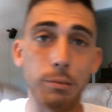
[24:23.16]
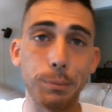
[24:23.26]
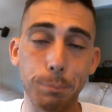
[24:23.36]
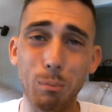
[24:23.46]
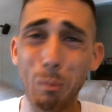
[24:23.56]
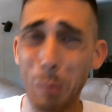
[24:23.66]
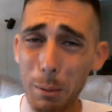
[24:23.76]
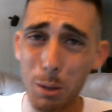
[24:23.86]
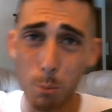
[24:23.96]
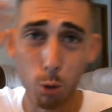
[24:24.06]

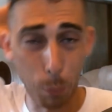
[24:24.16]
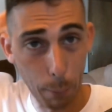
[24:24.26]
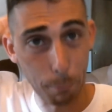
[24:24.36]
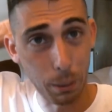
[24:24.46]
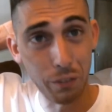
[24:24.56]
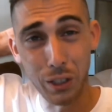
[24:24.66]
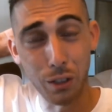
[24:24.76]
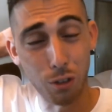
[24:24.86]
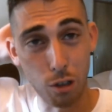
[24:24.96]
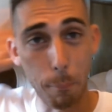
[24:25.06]
maybe the most pet peeve to
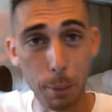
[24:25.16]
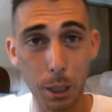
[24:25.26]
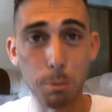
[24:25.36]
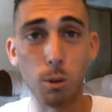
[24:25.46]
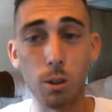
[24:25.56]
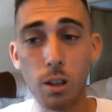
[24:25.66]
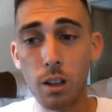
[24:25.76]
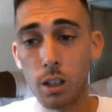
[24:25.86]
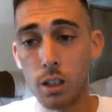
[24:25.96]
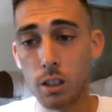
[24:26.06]
some people,
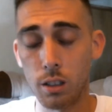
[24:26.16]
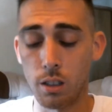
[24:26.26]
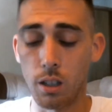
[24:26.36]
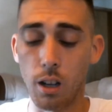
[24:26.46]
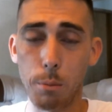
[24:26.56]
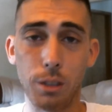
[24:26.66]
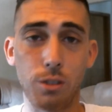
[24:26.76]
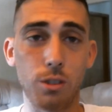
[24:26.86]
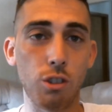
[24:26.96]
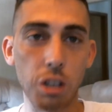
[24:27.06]
is
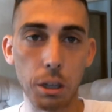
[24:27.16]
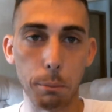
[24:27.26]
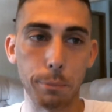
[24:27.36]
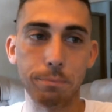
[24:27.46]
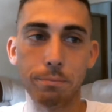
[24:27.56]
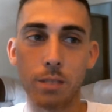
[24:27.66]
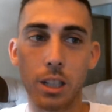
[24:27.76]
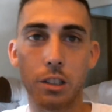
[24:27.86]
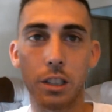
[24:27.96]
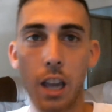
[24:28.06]
the chip.
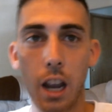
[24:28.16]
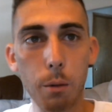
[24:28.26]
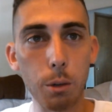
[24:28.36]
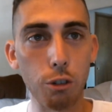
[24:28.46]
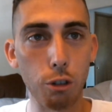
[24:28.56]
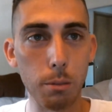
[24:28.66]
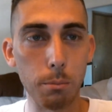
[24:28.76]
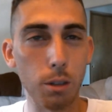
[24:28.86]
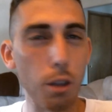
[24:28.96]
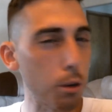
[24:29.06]
It's a Kamry chip.
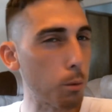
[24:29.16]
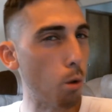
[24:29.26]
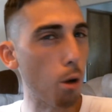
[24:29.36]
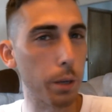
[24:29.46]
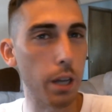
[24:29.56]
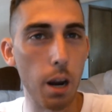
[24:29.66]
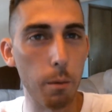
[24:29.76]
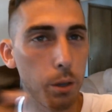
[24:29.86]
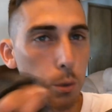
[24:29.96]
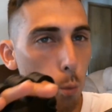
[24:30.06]
Nothing wrong with
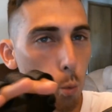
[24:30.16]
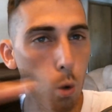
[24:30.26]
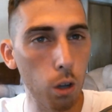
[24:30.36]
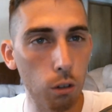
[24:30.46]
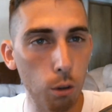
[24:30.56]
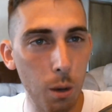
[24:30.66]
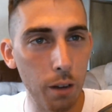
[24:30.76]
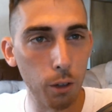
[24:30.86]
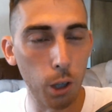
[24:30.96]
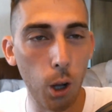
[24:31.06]
Kamry
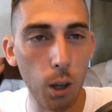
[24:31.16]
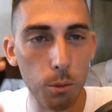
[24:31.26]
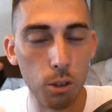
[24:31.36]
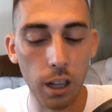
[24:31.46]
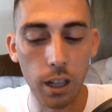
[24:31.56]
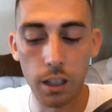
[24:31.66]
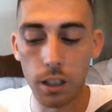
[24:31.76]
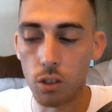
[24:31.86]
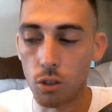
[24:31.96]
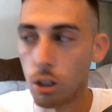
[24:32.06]
whatsoever. All I'm saying
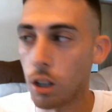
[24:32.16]
is